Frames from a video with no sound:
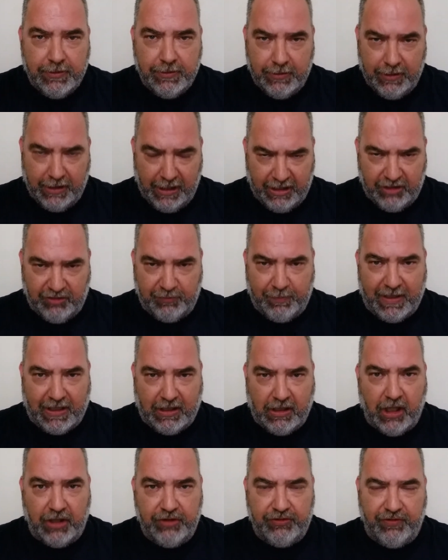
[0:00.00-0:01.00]
It is
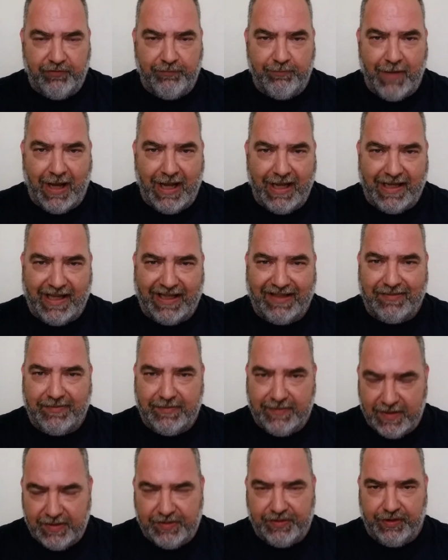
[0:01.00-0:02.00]
because of my
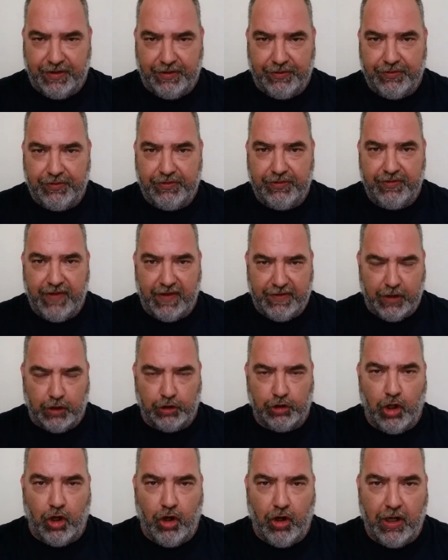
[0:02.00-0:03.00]
existence that the
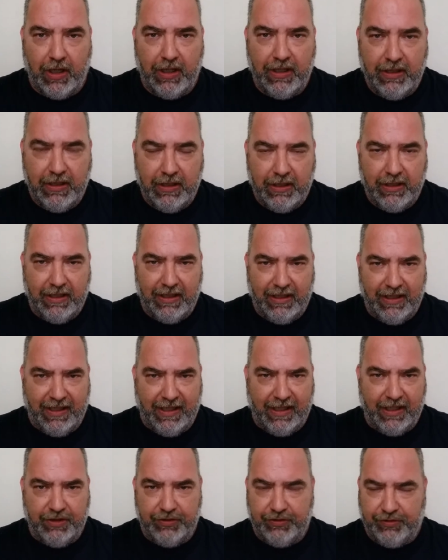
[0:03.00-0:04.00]
law
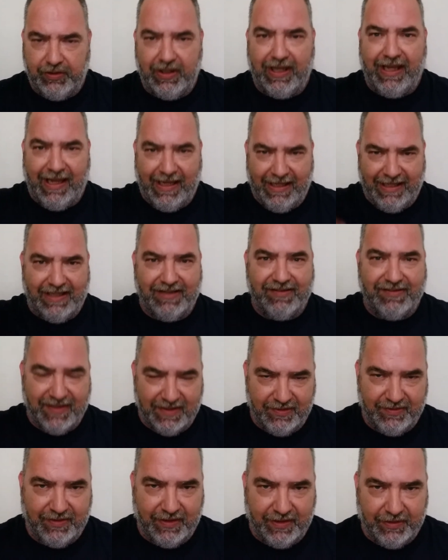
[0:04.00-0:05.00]
is in
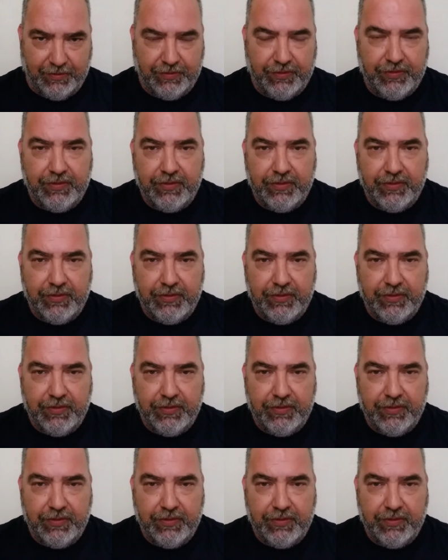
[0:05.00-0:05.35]
existence.